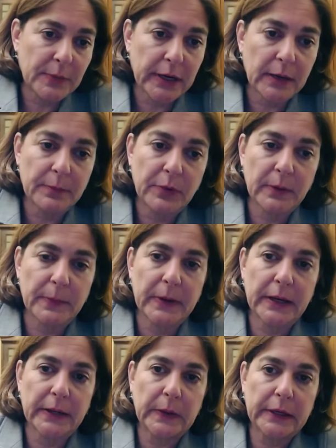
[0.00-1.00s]
I'm writing a book
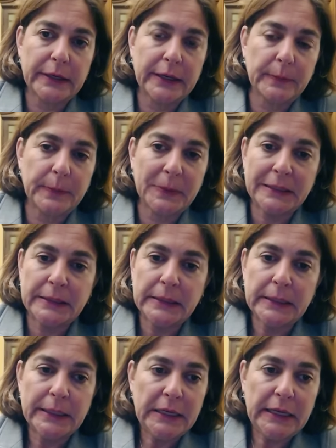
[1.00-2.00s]
about it right now, but
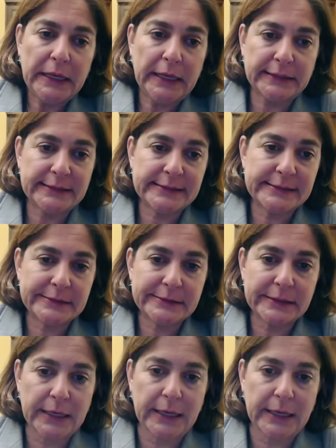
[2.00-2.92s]
it's